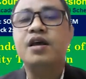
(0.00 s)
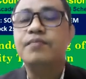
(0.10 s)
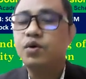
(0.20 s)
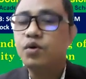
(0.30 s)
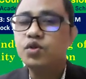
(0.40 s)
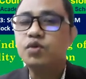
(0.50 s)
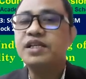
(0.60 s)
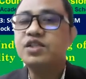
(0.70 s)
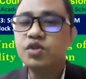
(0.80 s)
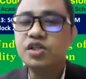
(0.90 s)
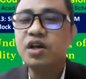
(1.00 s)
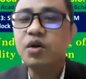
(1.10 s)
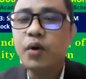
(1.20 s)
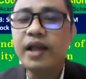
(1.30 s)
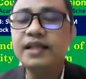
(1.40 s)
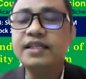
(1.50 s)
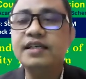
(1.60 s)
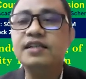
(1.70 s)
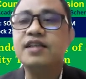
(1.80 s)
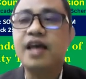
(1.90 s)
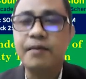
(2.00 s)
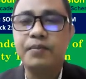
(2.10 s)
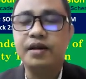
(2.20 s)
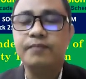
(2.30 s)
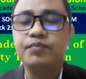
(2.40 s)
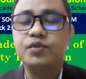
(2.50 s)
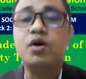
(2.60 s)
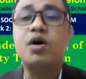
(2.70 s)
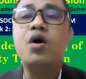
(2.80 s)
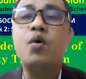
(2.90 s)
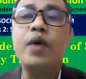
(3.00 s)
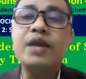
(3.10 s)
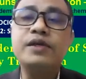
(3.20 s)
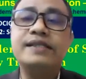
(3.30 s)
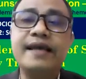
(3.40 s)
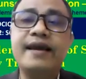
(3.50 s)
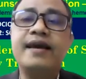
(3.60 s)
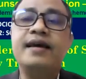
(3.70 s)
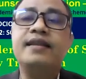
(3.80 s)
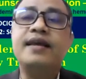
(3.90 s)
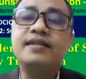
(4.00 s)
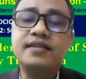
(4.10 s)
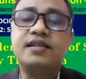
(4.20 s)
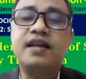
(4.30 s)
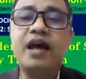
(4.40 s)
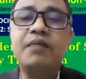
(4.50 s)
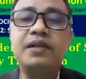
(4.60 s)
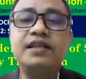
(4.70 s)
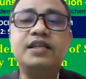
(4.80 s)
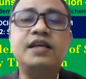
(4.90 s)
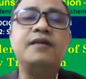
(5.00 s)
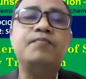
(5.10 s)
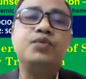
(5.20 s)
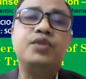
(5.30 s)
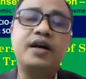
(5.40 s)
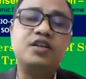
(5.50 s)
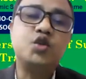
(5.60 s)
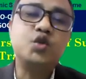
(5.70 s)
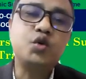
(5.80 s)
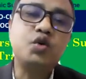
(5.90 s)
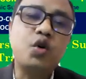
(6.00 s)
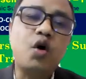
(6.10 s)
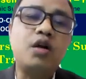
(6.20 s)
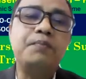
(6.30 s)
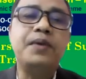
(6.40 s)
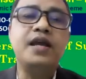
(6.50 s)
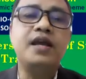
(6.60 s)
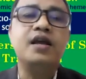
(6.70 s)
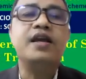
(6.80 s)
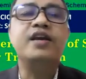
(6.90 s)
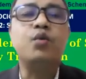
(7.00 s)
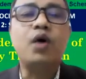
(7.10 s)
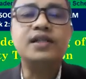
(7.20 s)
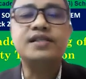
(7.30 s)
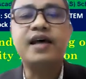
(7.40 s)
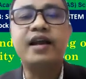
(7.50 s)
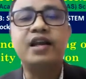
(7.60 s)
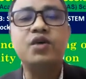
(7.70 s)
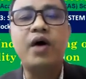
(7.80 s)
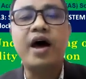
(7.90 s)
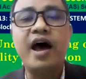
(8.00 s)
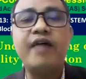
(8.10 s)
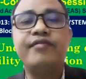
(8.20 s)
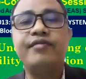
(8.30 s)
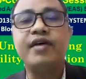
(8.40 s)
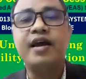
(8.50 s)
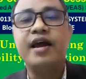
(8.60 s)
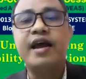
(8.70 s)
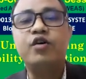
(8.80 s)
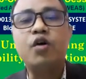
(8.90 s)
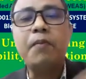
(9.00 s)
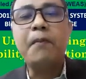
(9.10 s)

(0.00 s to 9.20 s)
because of resource inequality, it is happening. So when we say there's sustainability, there should not be in one side you have a group